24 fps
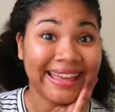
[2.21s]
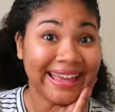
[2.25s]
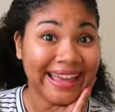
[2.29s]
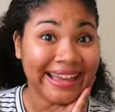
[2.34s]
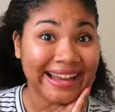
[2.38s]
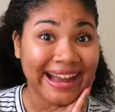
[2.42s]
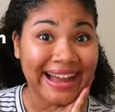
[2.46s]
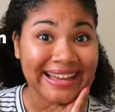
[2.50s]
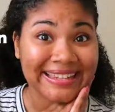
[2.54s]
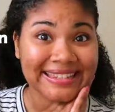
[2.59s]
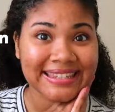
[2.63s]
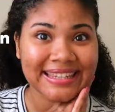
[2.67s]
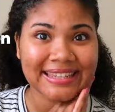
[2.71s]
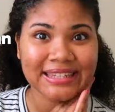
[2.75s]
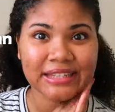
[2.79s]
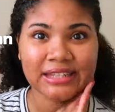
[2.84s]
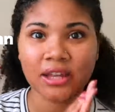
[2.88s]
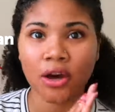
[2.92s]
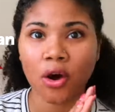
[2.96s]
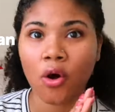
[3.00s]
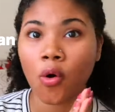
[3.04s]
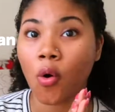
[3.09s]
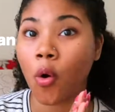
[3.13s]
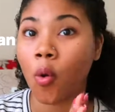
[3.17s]
guys,
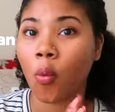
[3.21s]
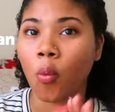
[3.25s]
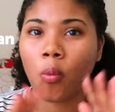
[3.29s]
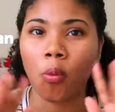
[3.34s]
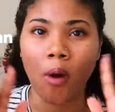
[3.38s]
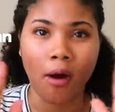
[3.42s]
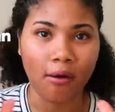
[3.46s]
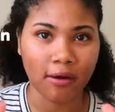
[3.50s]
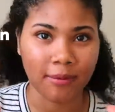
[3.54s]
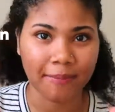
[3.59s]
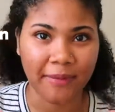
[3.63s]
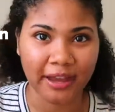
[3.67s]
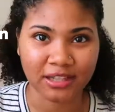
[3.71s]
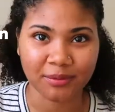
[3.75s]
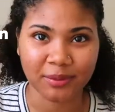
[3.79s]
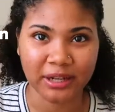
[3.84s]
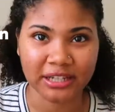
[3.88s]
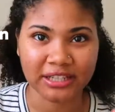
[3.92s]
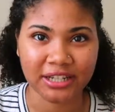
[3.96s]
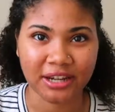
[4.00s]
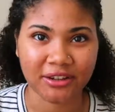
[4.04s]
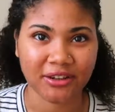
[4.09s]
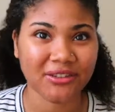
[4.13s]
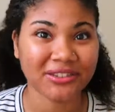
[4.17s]
so welcome back to my
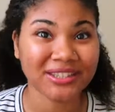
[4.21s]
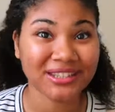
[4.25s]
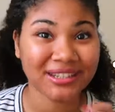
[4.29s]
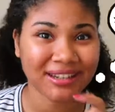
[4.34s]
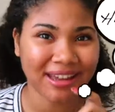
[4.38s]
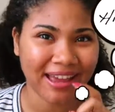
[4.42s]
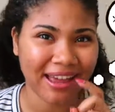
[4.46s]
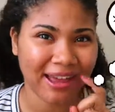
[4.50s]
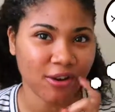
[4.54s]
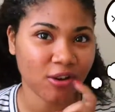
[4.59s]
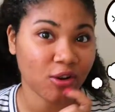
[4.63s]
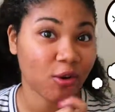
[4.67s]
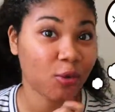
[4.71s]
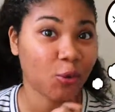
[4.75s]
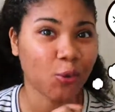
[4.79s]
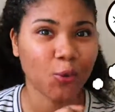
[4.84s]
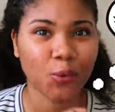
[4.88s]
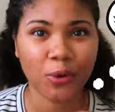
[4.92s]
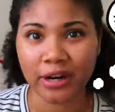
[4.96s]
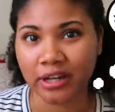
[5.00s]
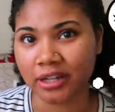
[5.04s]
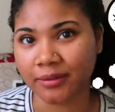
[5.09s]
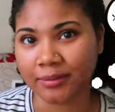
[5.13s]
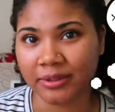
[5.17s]
channel. Today
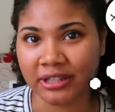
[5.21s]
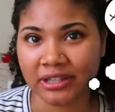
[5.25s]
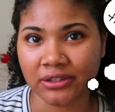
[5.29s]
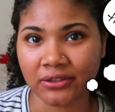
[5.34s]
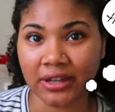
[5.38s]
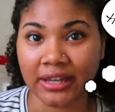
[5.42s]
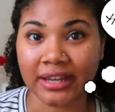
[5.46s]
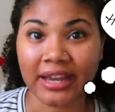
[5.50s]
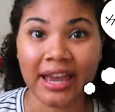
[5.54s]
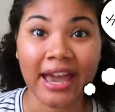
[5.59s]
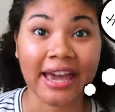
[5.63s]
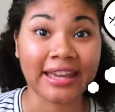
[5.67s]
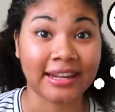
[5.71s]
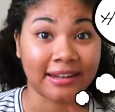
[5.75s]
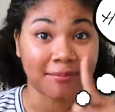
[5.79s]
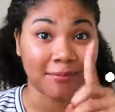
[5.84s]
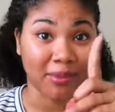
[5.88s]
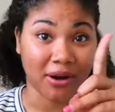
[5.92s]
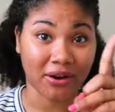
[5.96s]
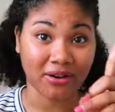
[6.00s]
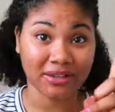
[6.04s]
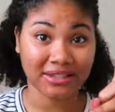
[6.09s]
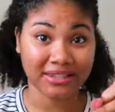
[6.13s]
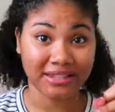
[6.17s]
we're going to be doing an
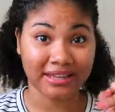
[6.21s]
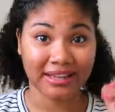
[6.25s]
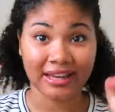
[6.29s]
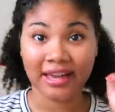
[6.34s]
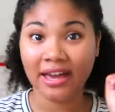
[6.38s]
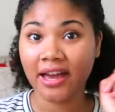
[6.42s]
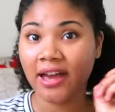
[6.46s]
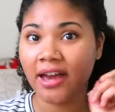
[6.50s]
unboxing.